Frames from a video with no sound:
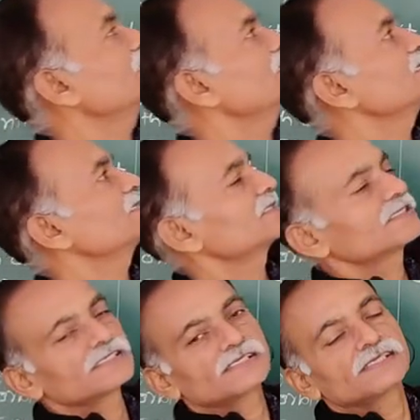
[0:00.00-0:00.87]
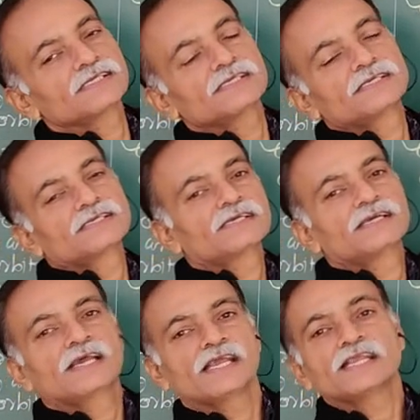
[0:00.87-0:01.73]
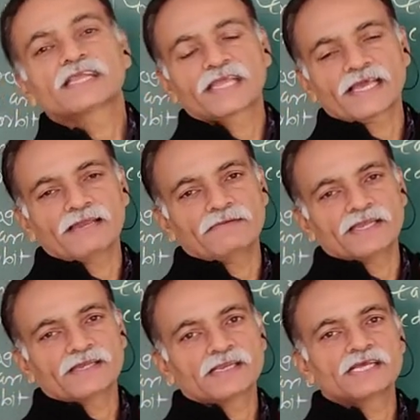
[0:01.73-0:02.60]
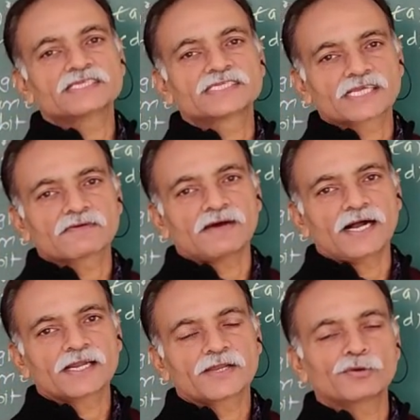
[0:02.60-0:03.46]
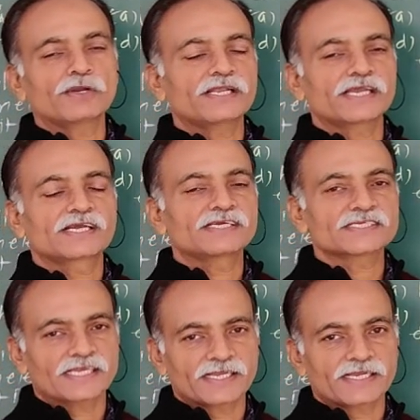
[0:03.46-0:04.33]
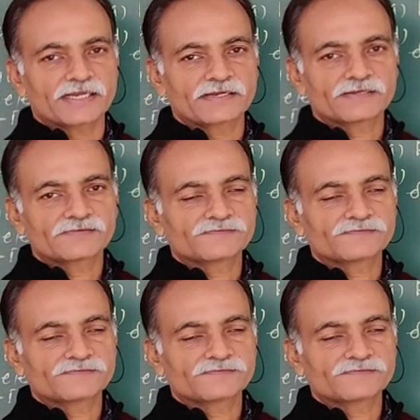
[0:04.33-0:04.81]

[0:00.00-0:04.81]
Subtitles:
is in Kelvin is required, not degrees centigrade.